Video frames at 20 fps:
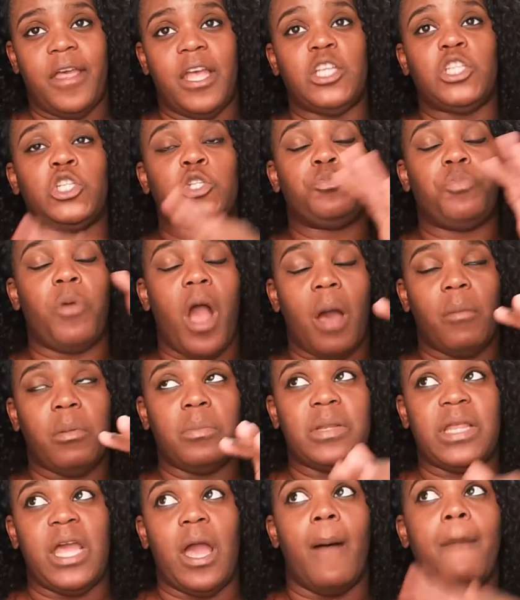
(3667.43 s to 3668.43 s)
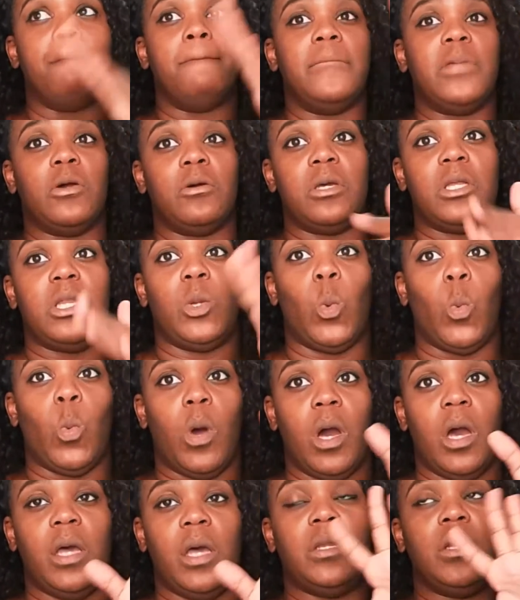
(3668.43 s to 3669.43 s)
It's just probably
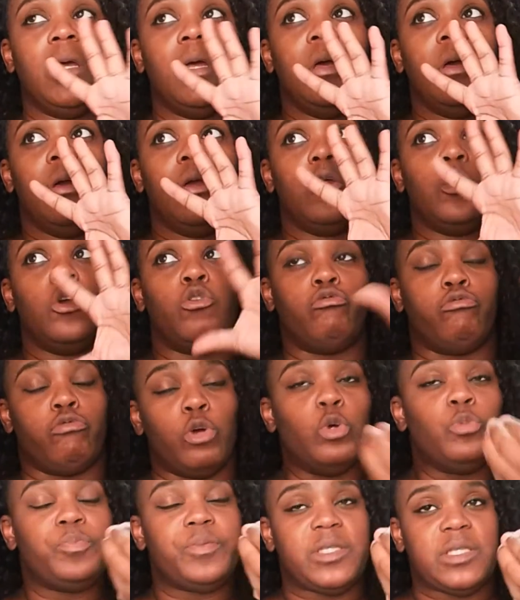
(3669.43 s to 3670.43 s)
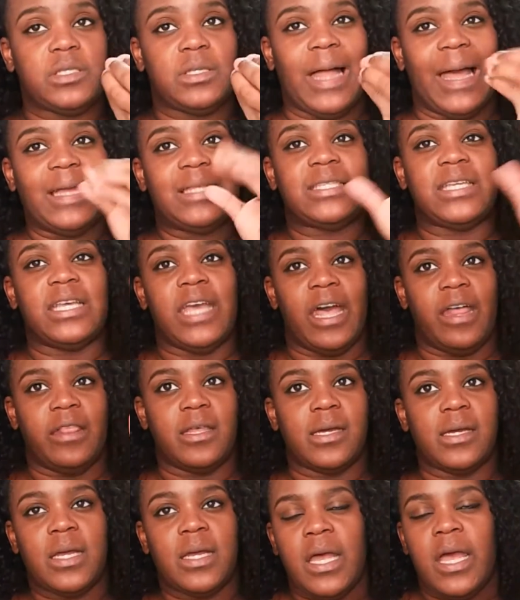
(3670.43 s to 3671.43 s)
1,000,001 groups like
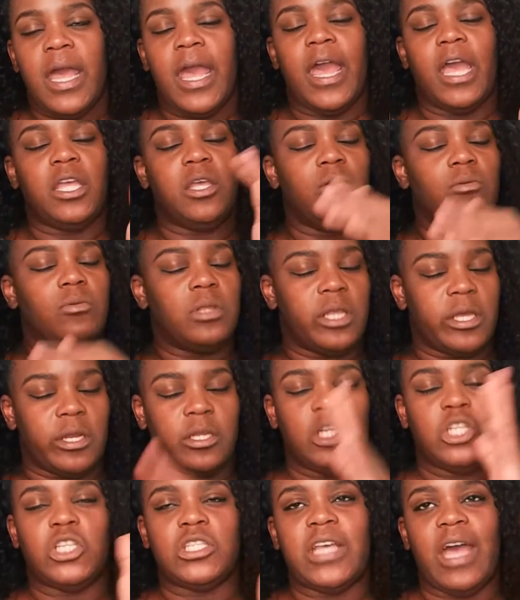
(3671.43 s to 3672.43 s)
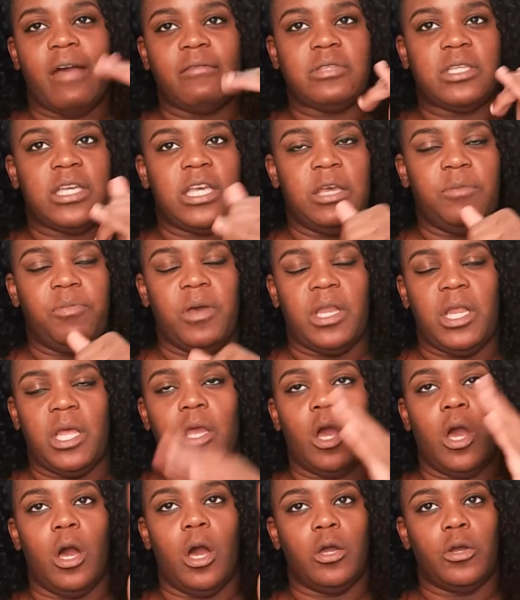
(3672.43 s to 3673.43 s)
together, and you literally just have to keep hitting
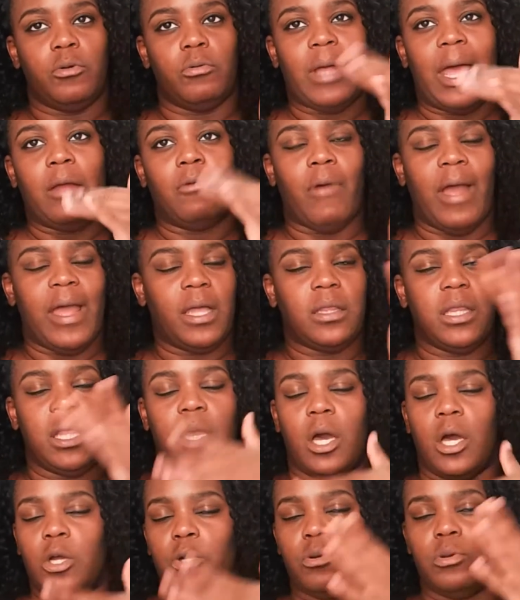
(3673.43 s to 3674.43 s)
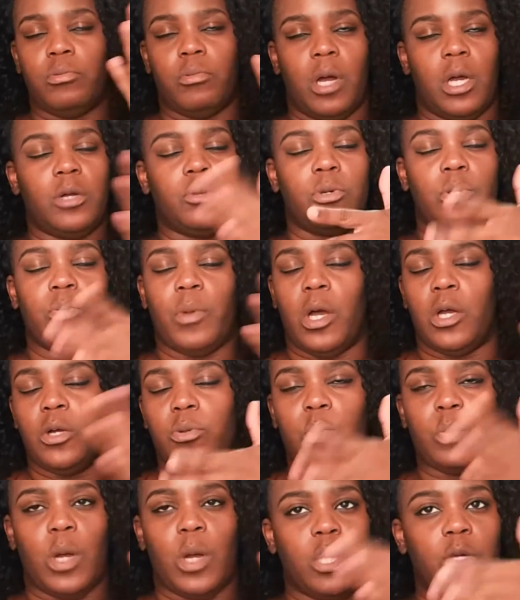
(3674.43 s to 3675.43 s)
like right click, ungroup, ungroup,
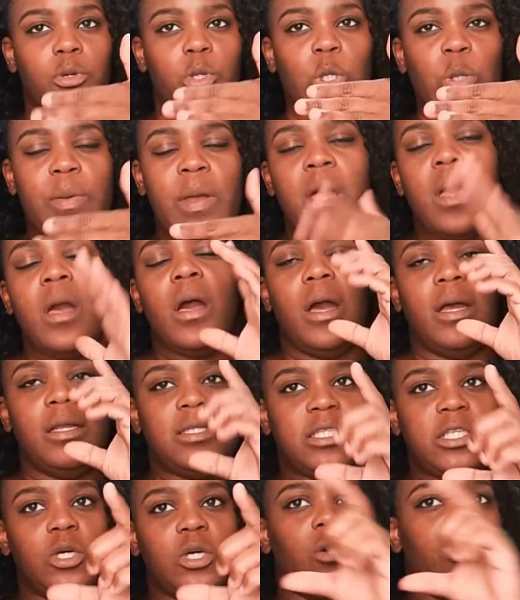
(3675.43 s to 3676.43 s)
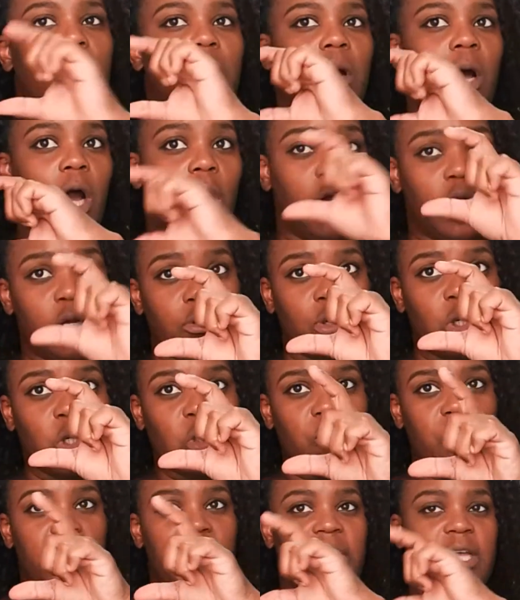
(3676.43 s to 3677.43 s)
ungroup, ungroup until
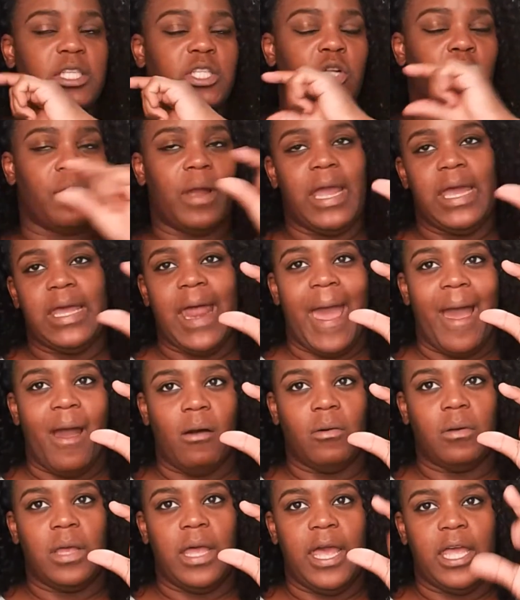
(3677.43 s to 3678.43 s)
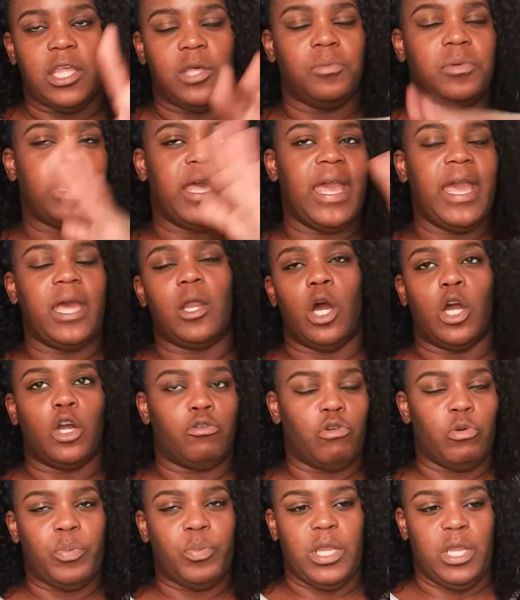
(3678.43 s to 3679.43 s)
ungroup is grayed out and you can't
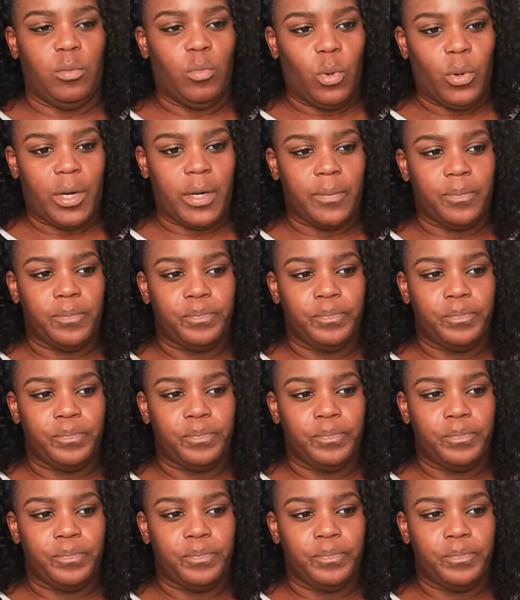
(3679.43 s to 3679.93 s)
ungroup anymore.